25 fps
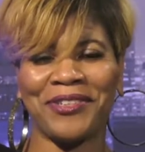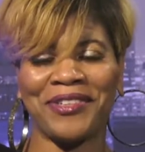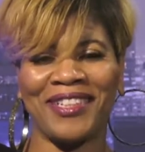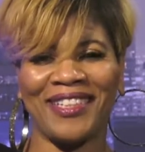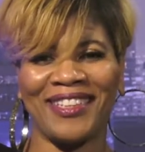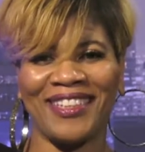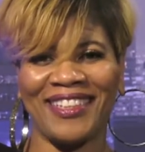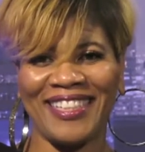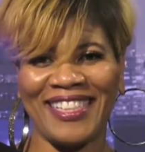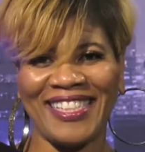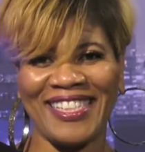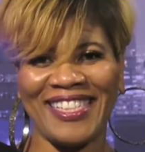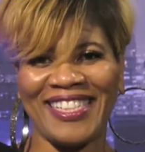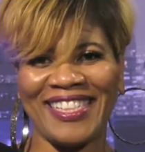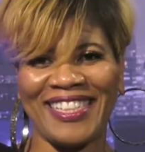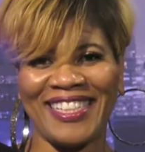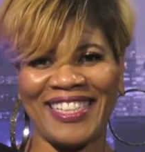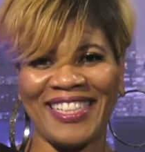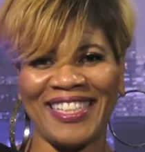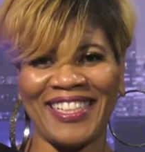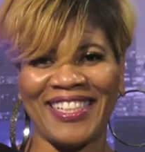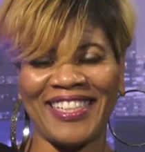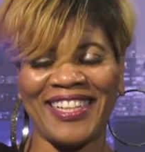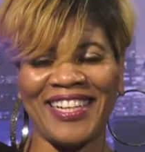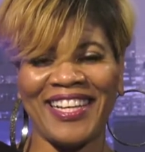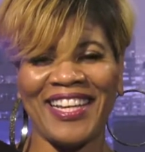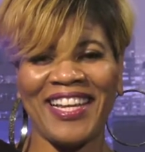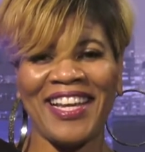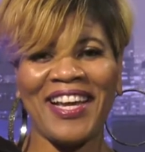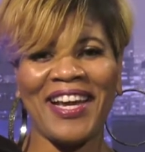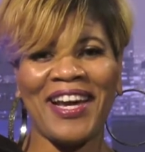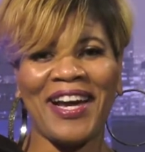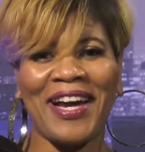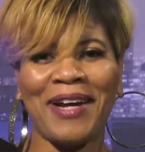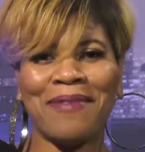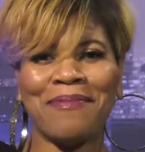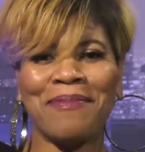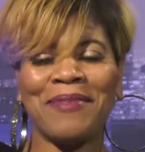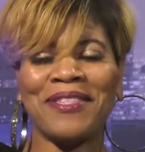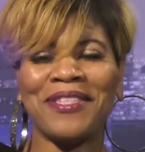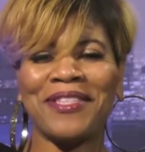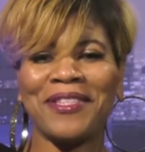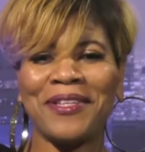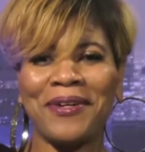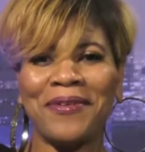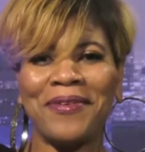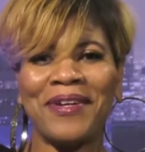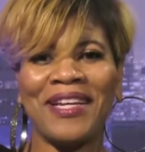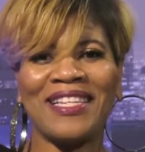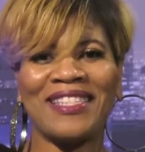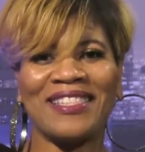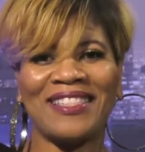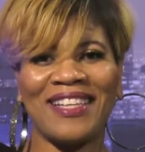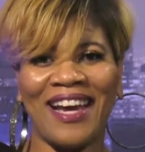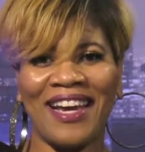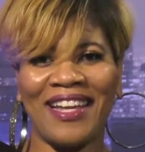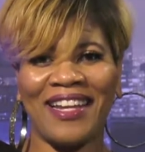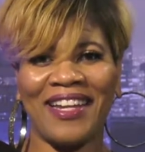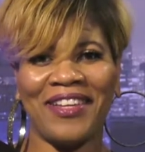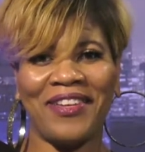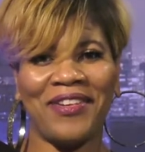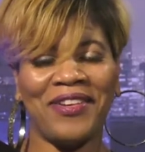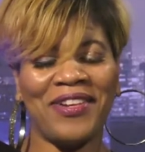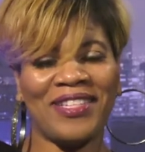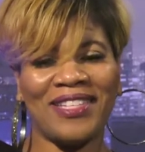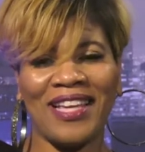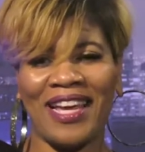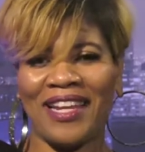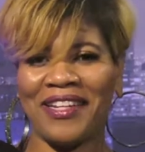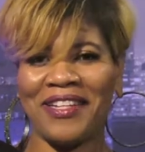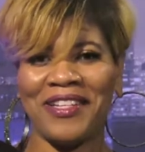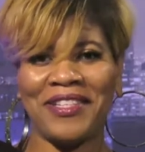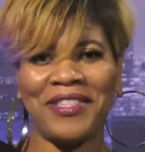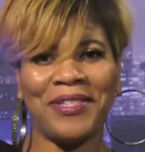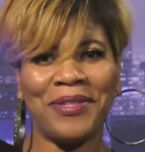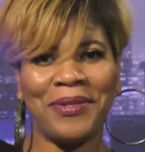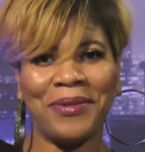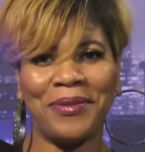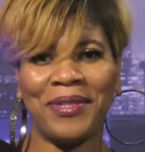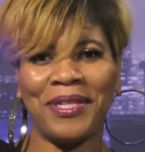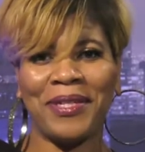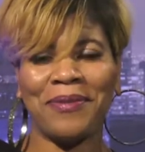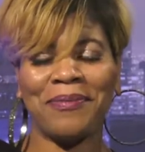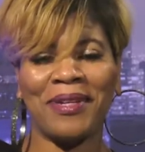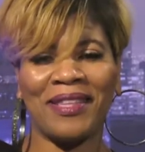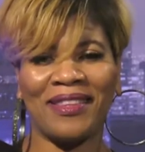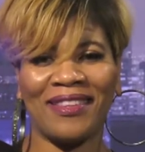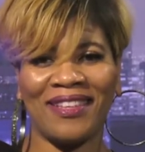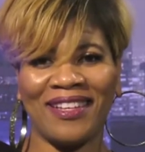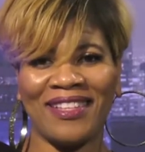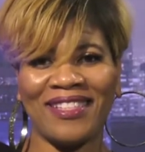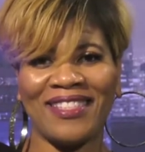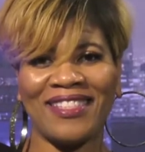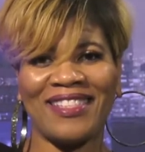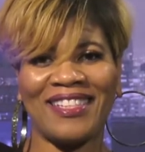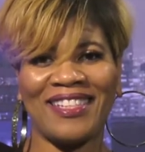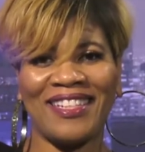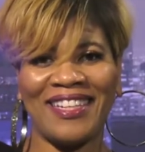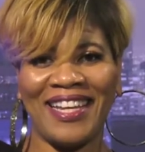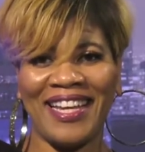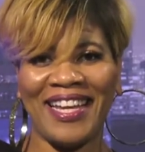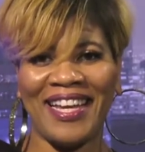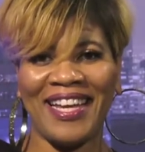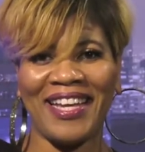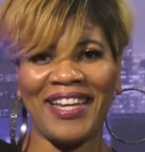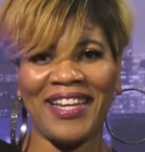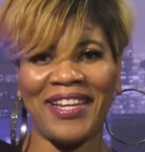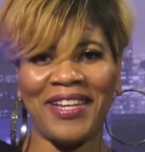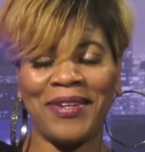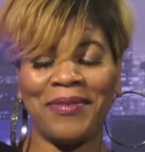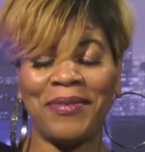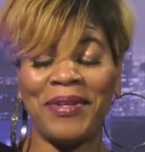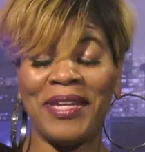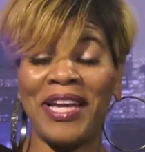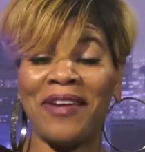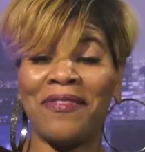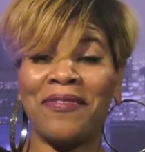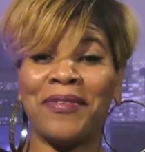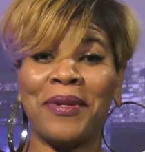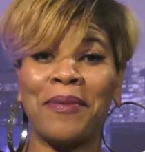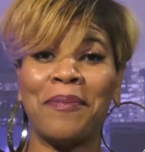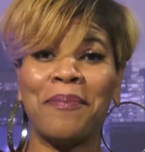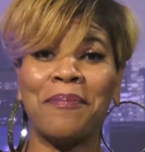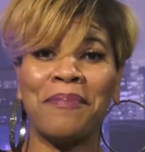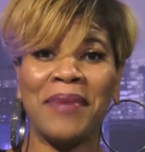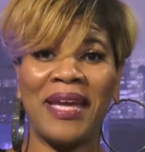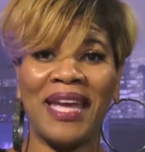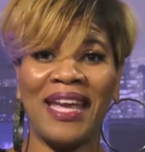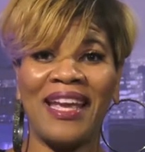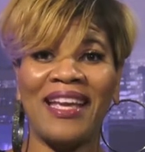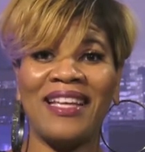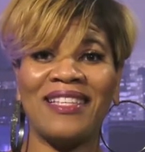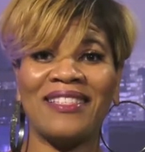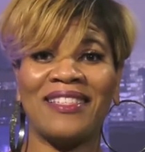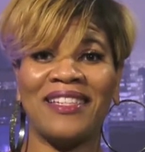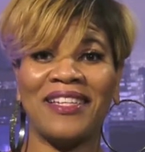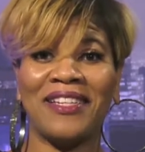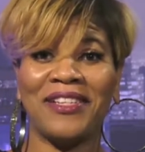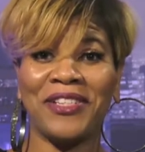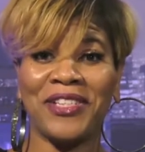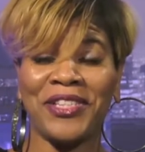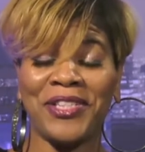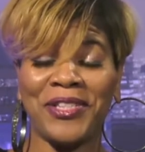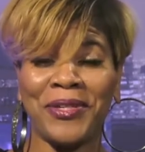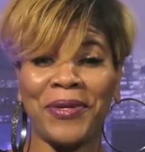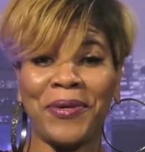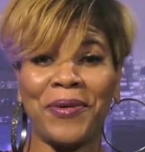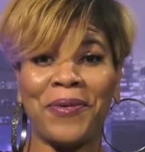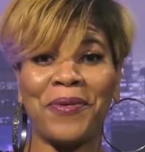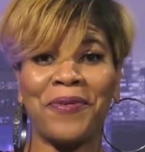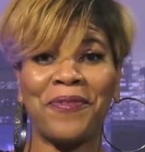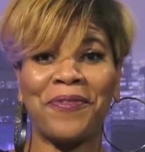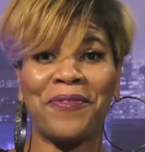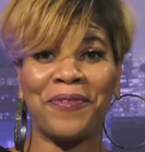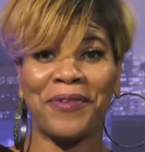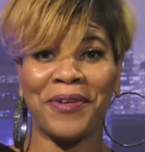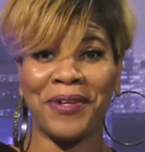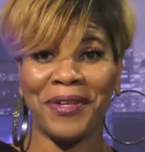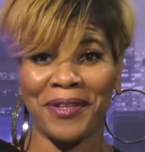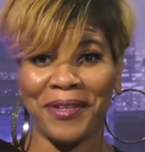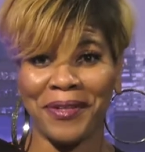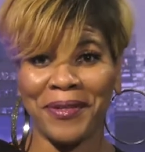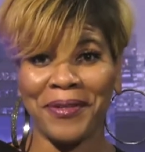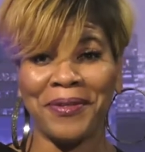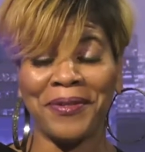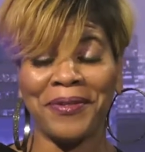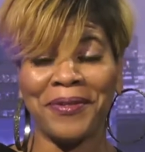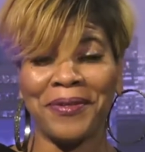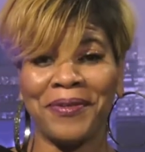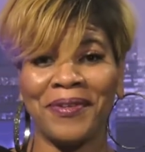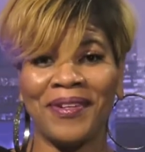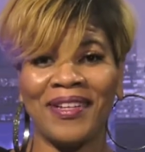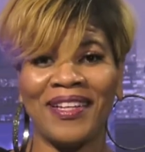Collision. I'm so excited you decided to tune in with us today. We have an amazing show for you.